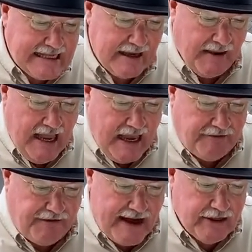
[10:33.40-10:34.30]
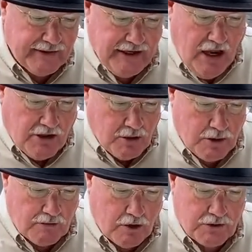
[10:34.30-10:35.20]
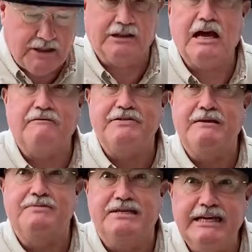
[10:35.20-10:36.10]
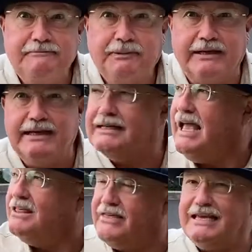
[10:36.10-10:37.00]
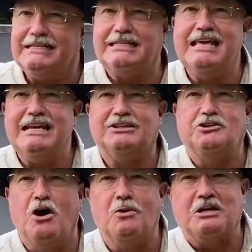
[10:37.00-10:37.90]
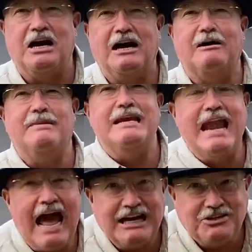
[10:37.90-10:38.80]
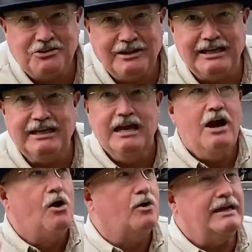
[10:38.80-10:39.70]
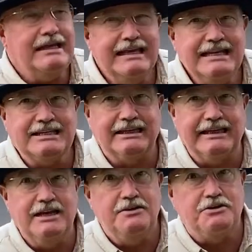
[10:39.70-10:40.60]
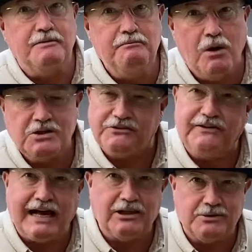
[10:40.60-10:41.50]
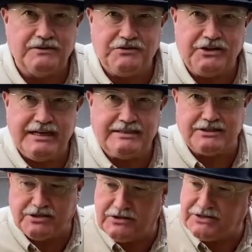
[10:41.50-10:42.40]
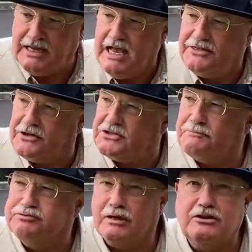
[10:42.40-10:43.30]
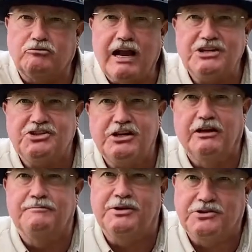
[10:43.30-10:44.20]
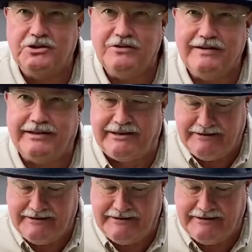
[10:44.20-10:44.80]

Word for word: them. And finally, you will grow to love them deeply. These things don't come naturally or easily to most followers of Jesus. There's a, there's a progression of maturity.